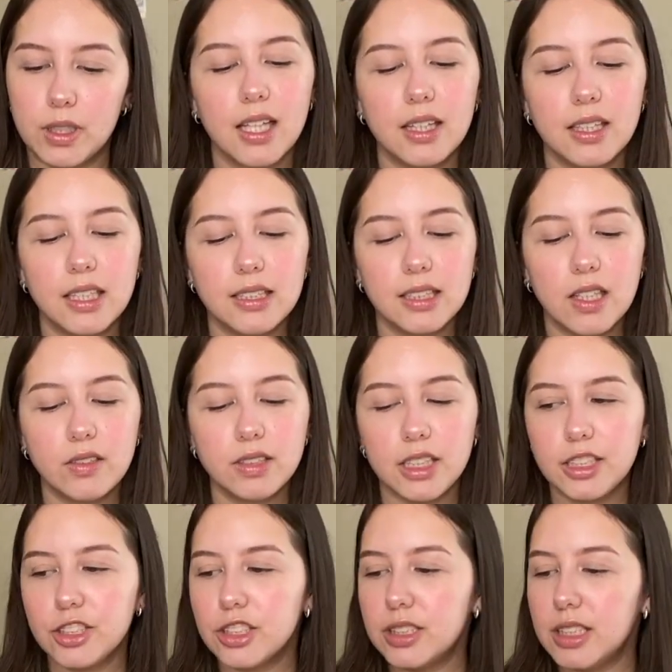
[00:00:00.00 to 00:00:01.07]
This sounds
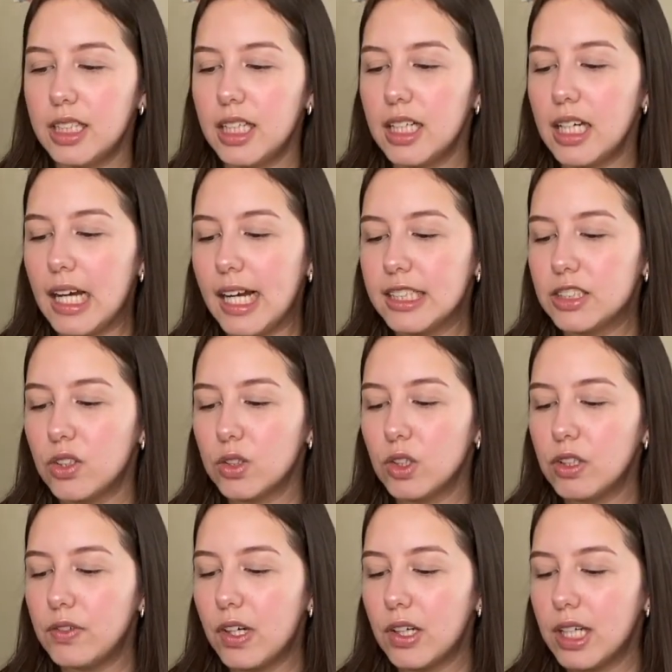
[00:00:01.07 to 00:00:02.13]
interesting. I don't know
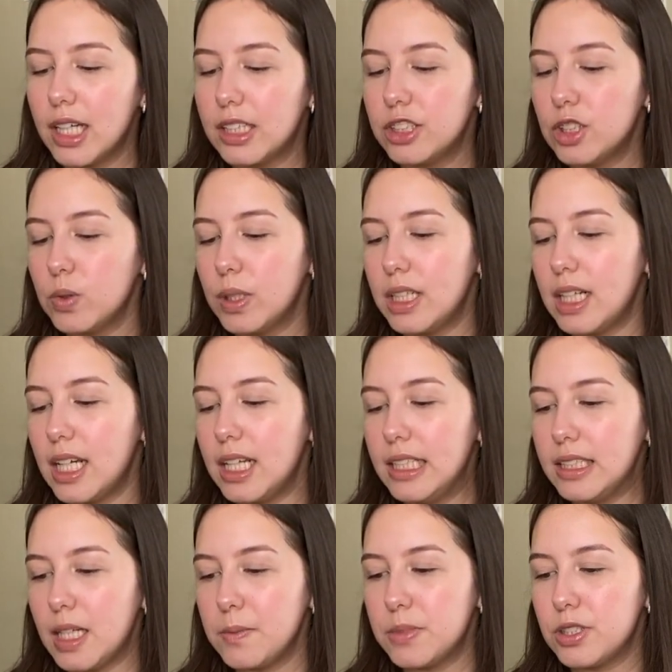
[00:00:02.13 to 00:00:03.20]
if I'll get to it
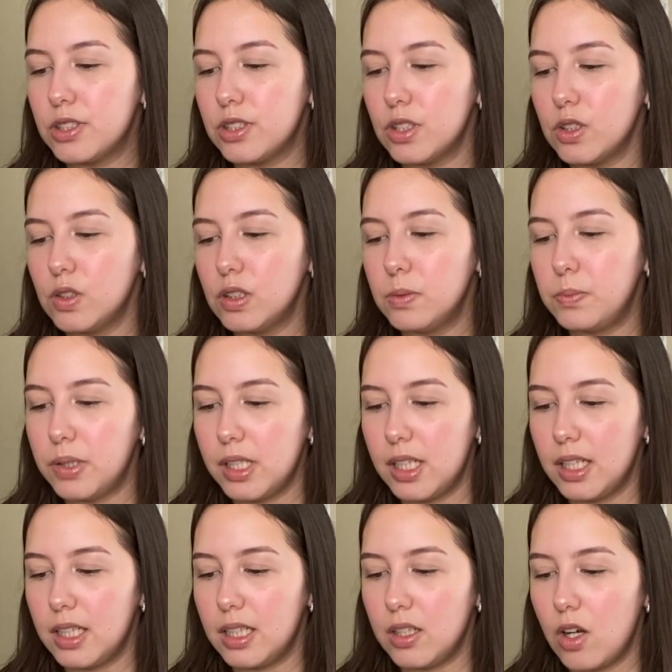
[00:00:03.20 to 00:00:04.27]
anytime soon, but
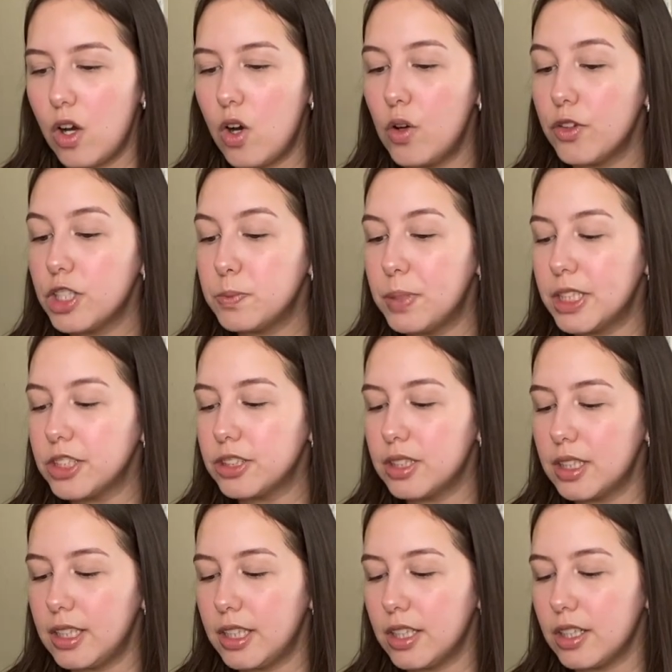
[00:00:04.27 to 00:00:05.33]
oh, there's pictures in
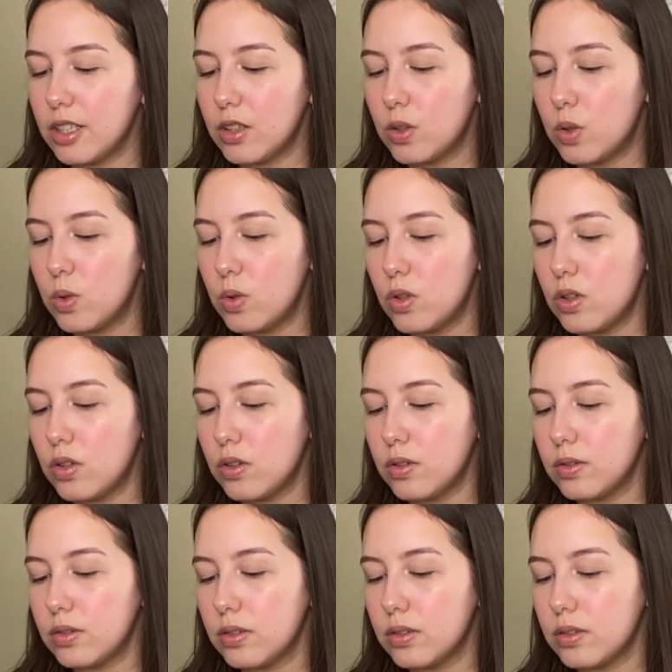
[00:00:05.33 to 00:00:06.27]
here. Cool.